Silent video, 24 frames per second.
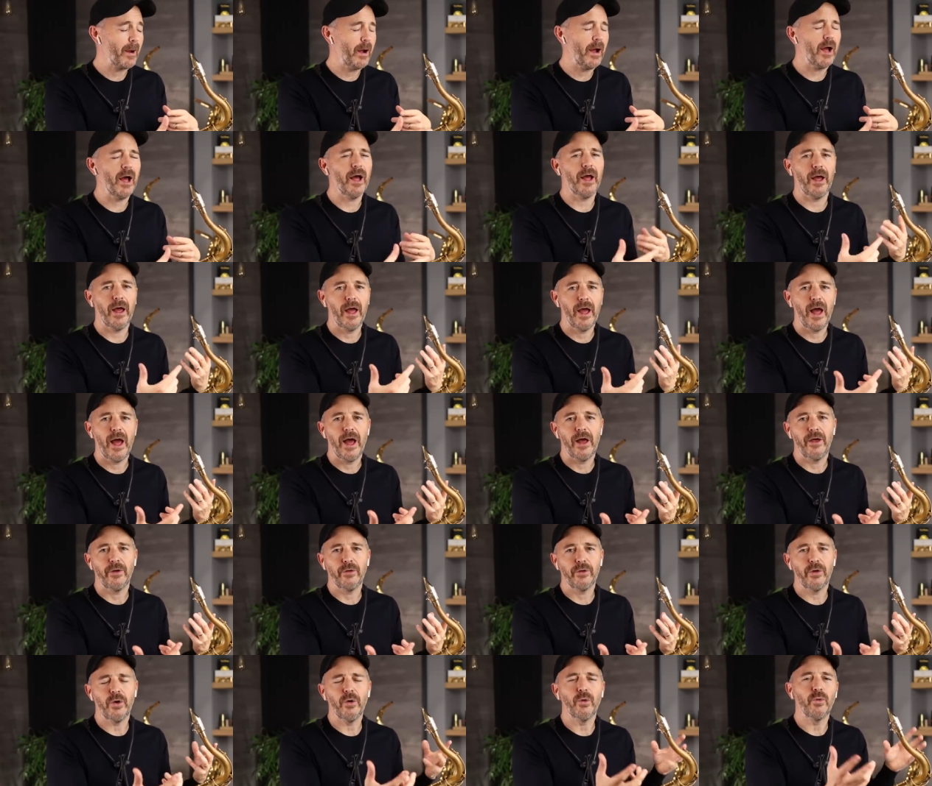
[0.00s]
Uh,
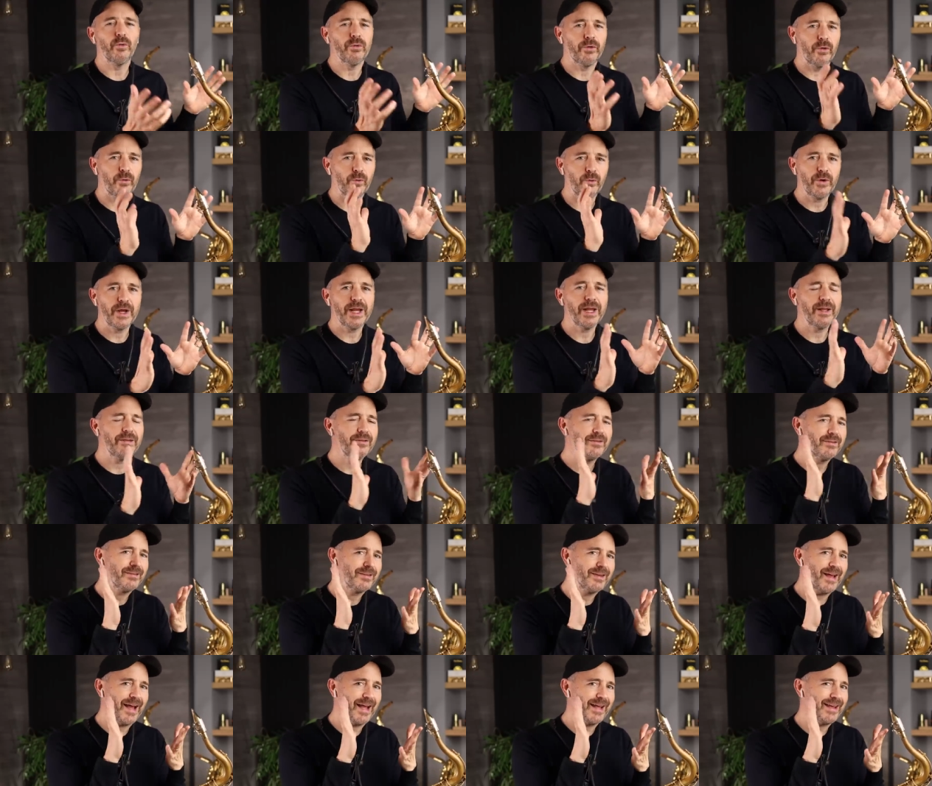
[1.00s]
you know, the
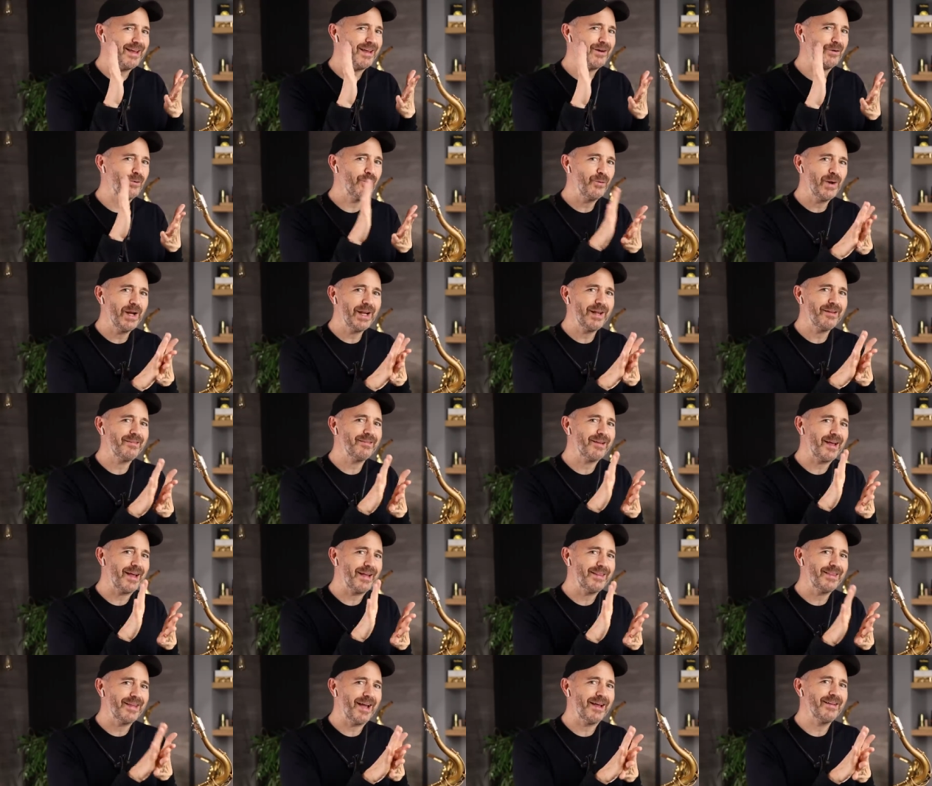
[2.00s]
reeds, I can get a really
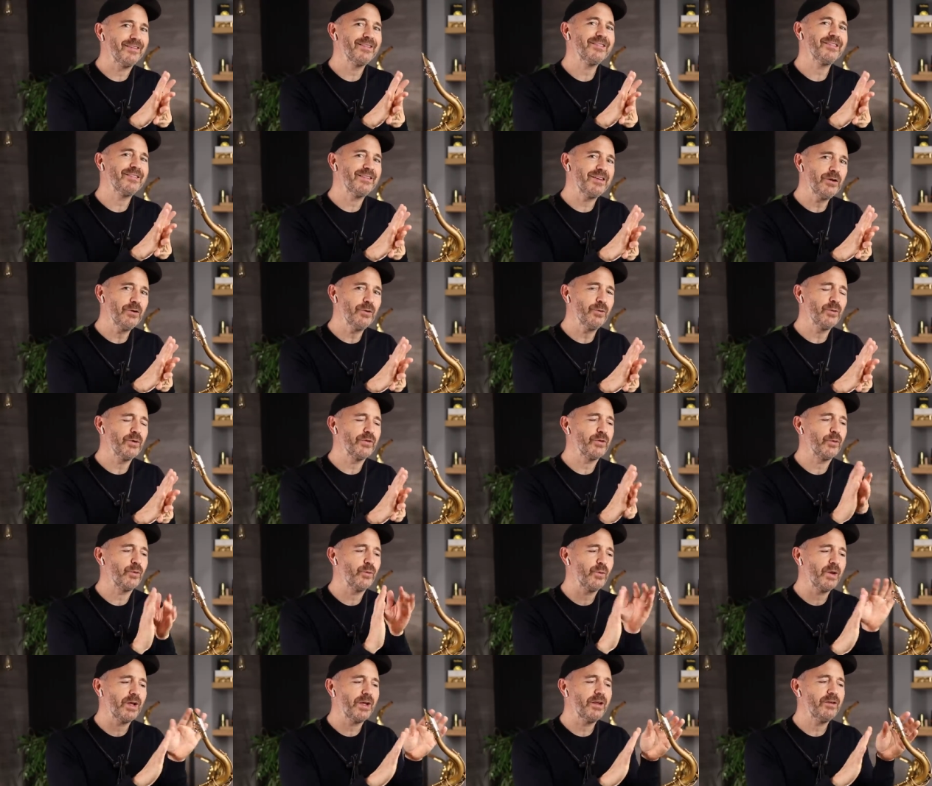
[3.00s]
nice seal with
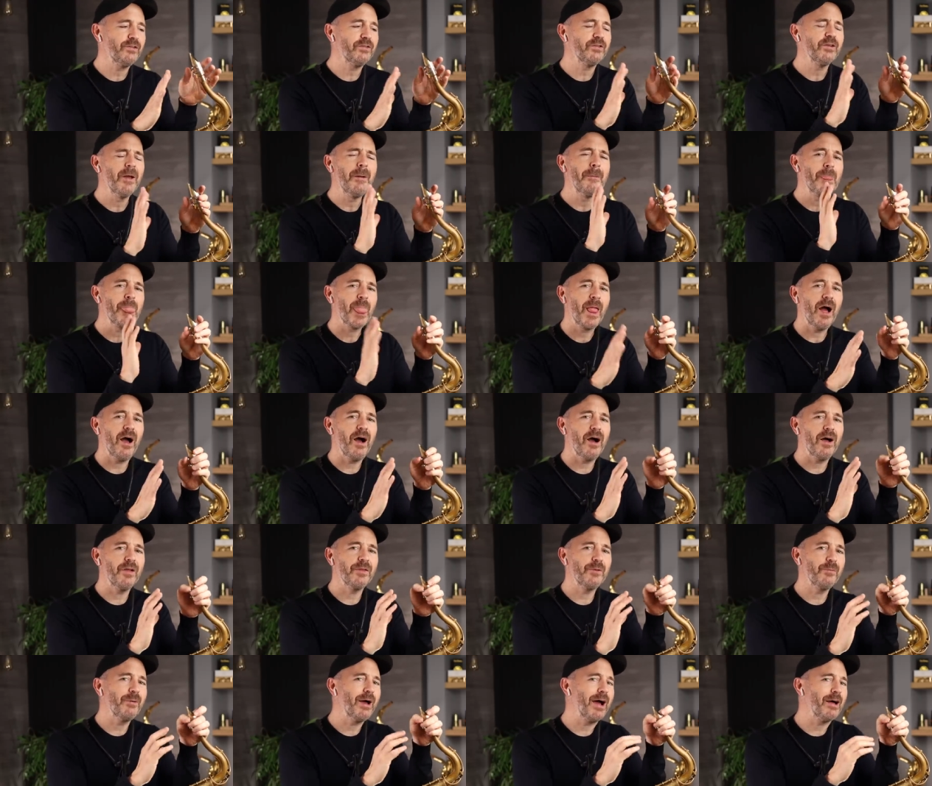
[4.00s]
the reeds
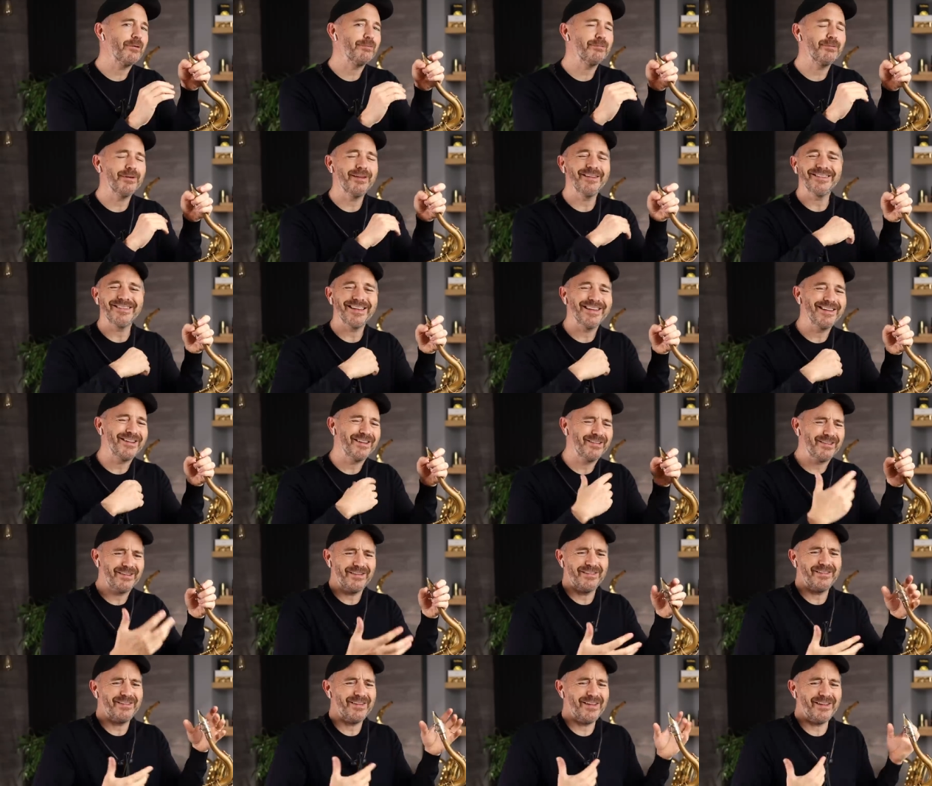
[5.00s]
on the mouthpiece, and
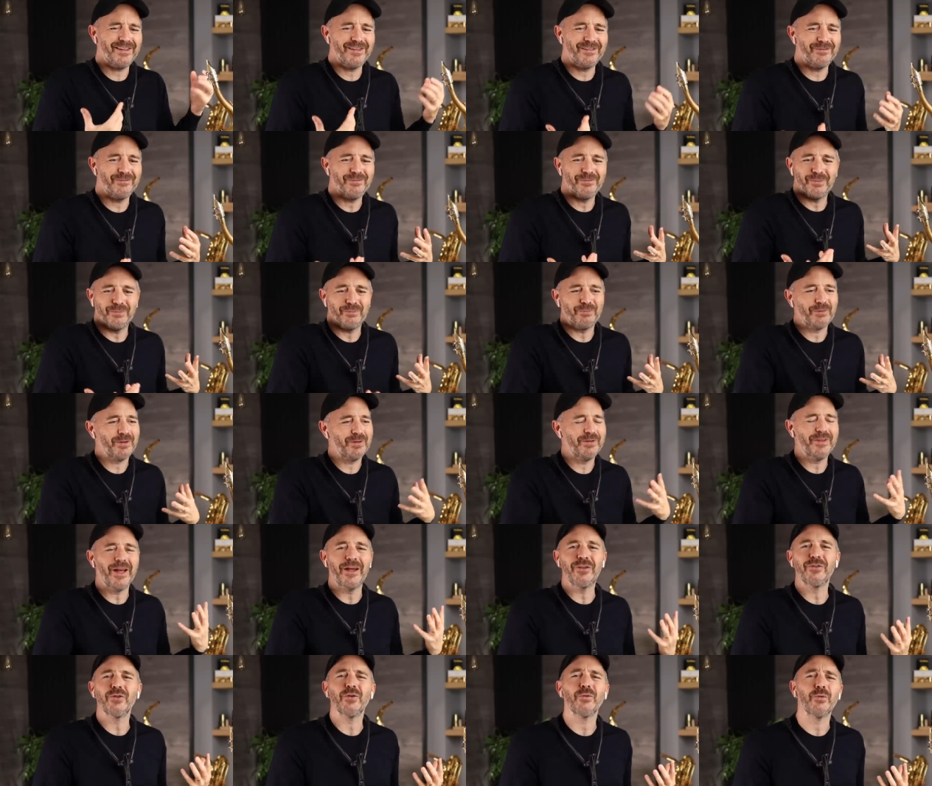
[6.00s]
it's just a
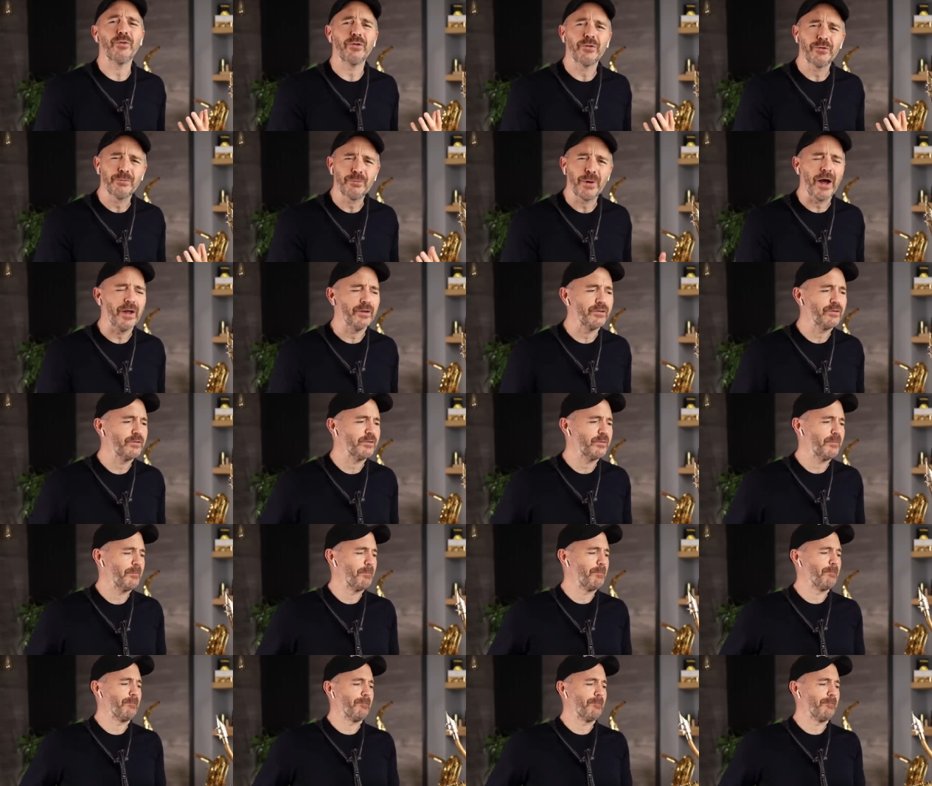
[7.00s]
nicer response.